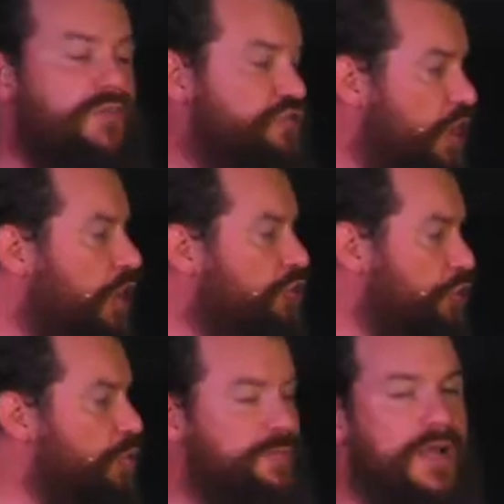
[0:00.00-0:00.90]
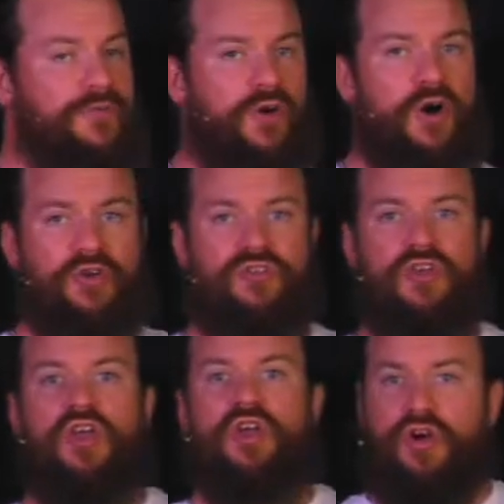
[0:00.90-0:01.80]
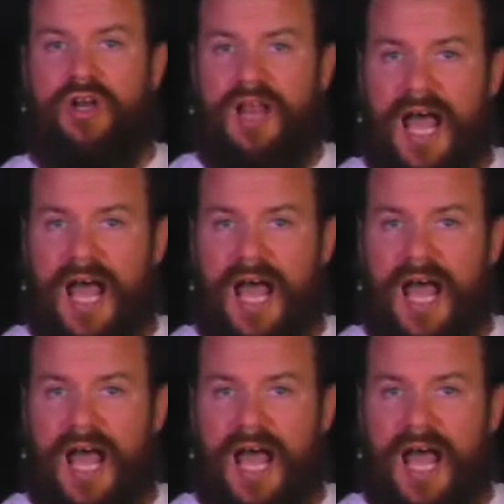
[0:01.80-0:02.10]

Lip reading: if Joshua was my verse, could